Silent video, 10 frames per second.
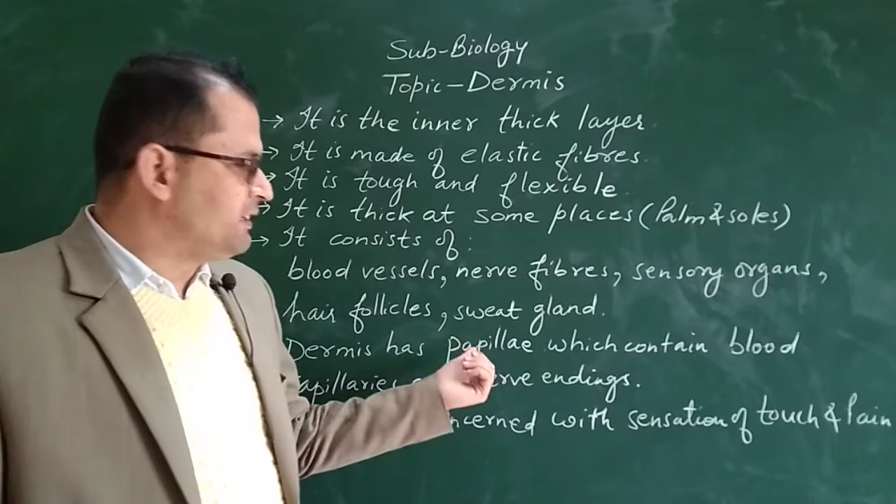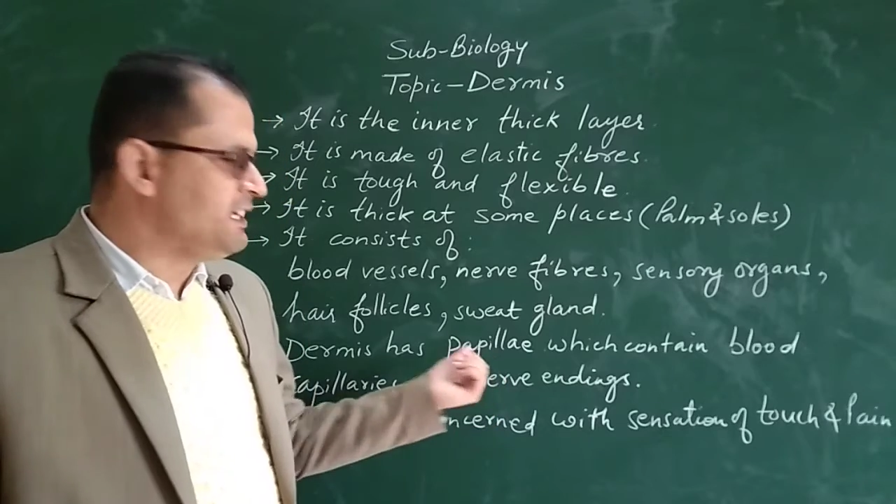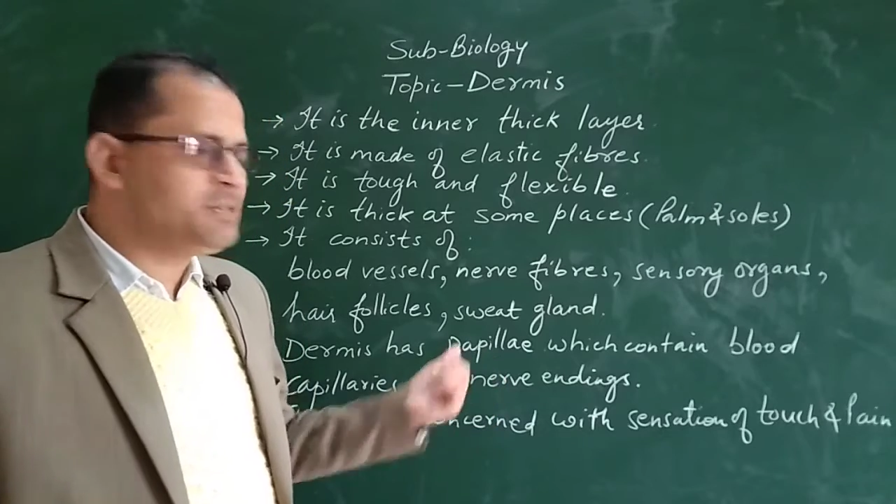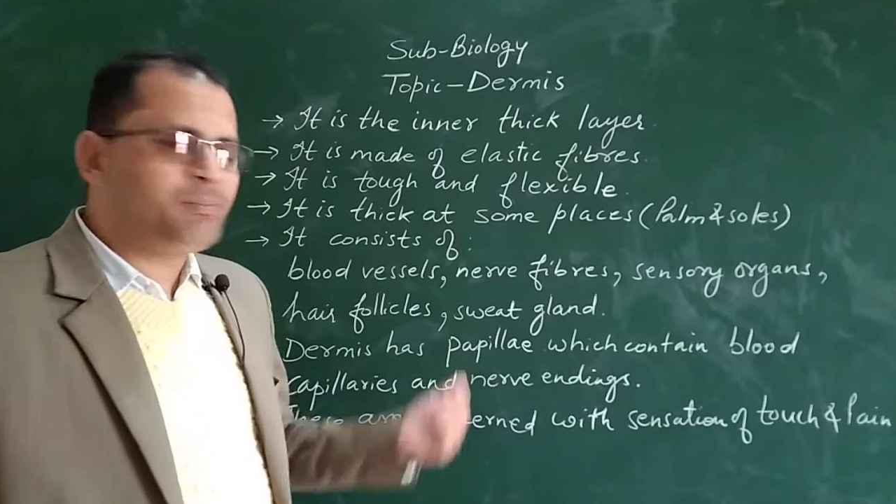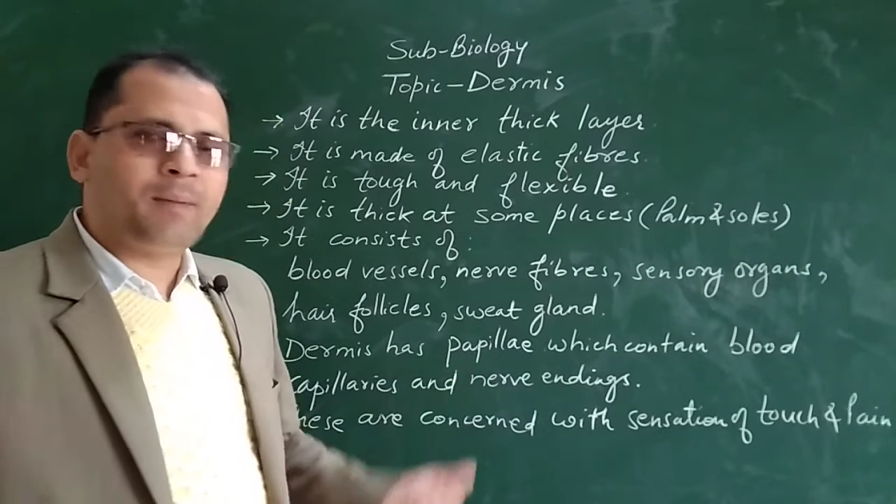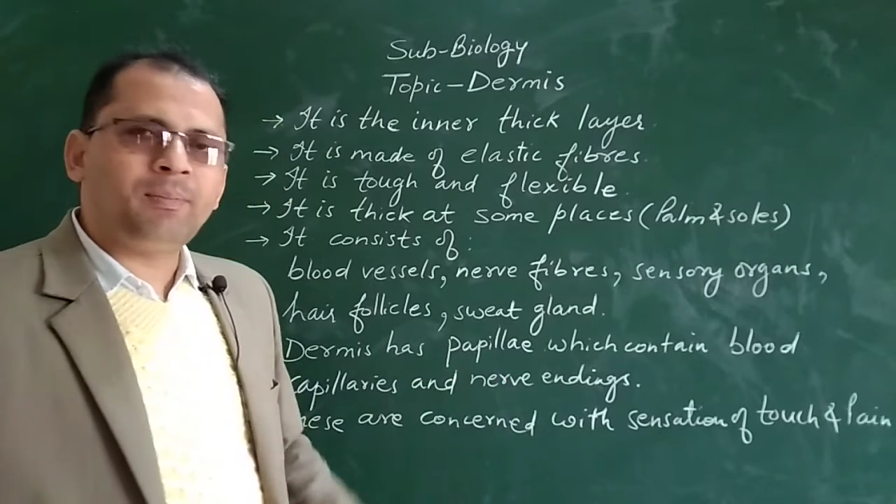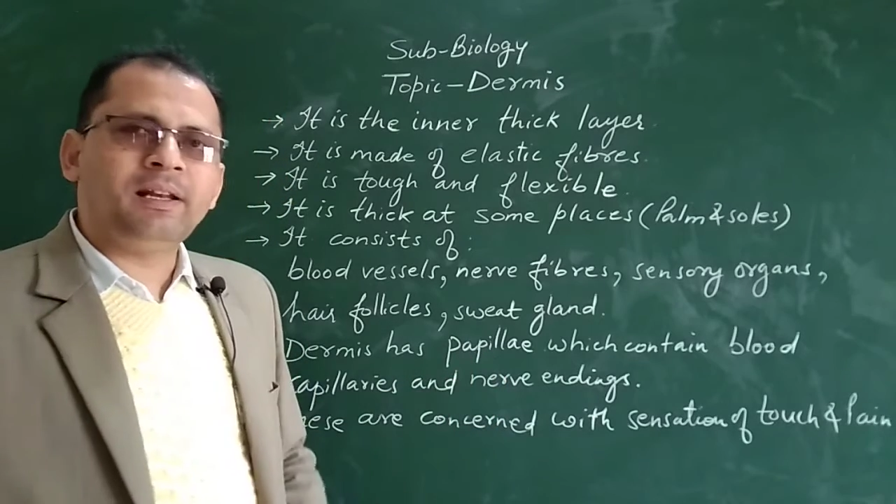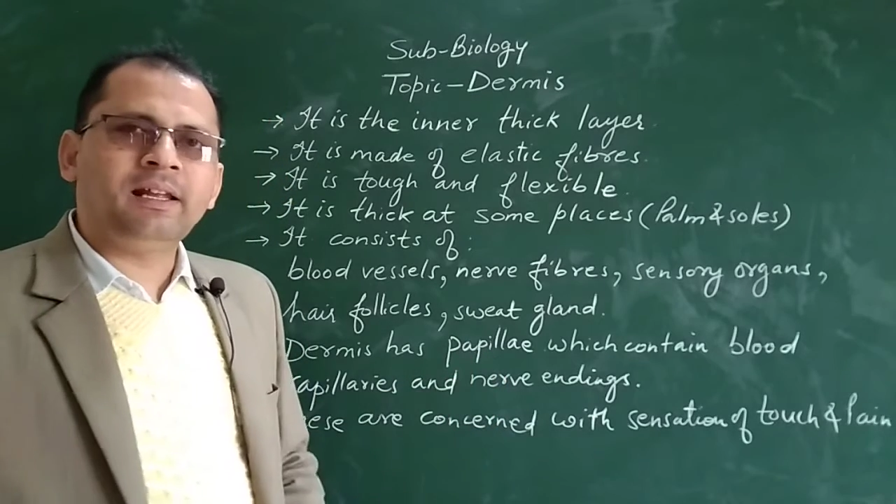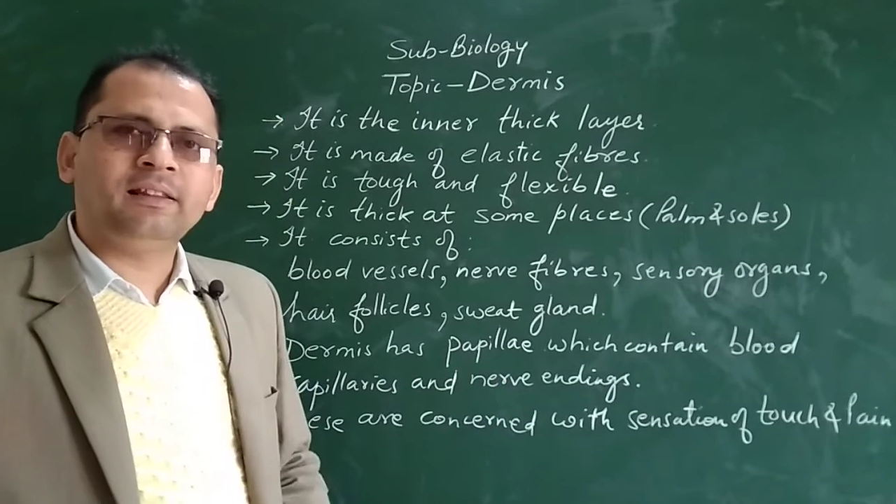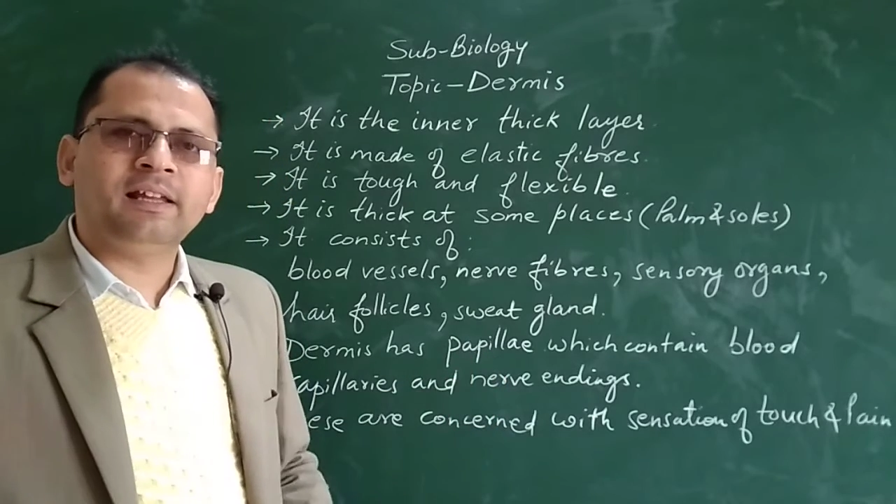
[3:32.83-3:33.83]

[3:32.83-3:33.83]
these papillae,